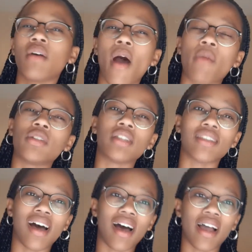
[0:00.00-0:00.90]
I would say, the
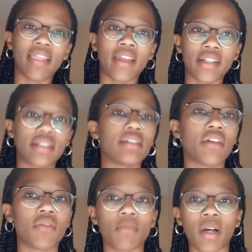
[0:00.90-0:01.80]
highlight
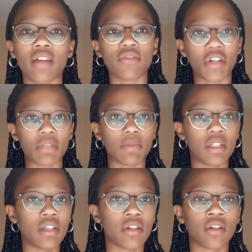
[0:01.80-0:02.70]
of my freshman
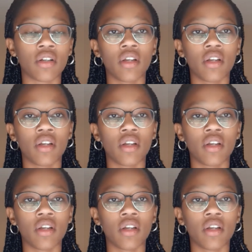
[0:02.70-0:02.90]
year,